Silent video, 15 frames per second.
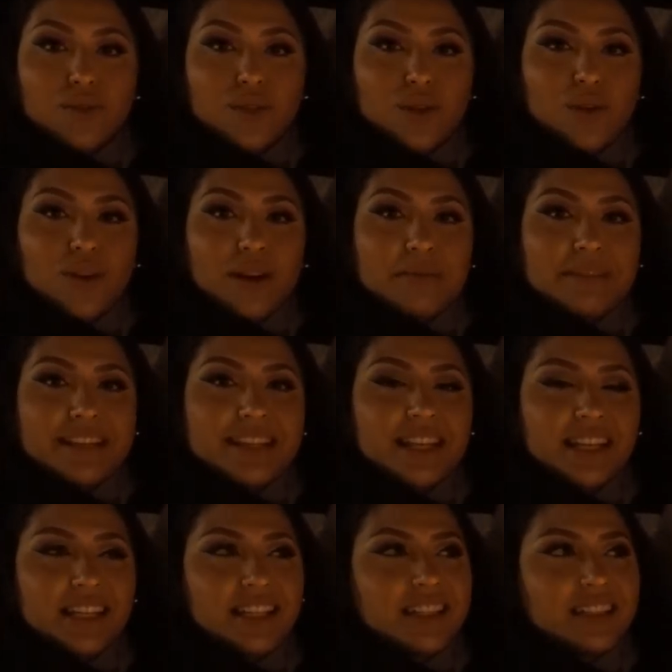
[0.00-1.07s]
So I'm
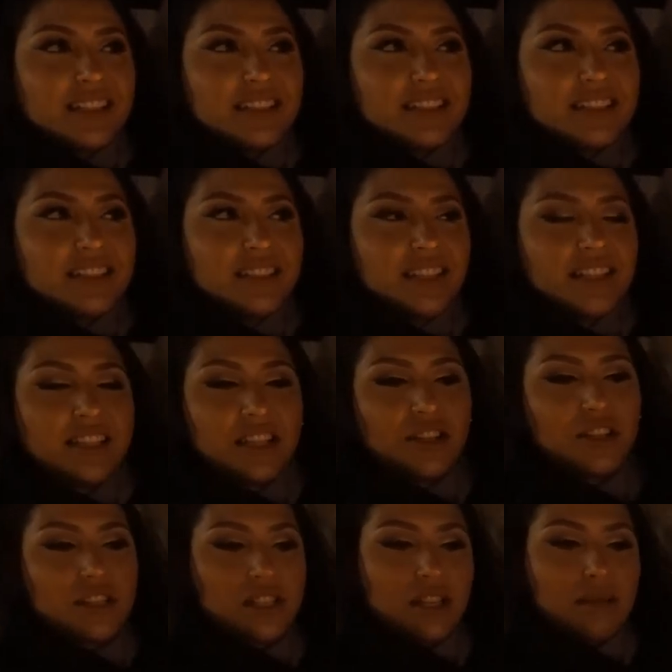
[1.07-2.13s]
excited. I think
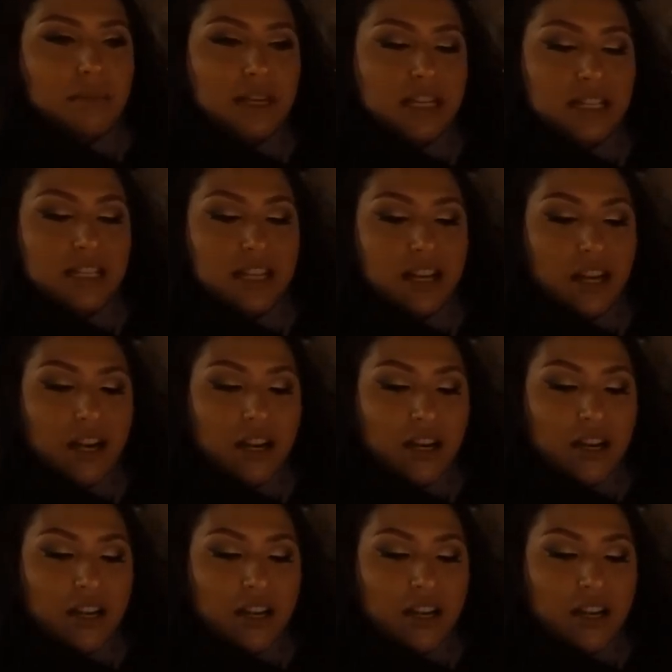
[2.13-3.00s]
they're just gonna meet us there.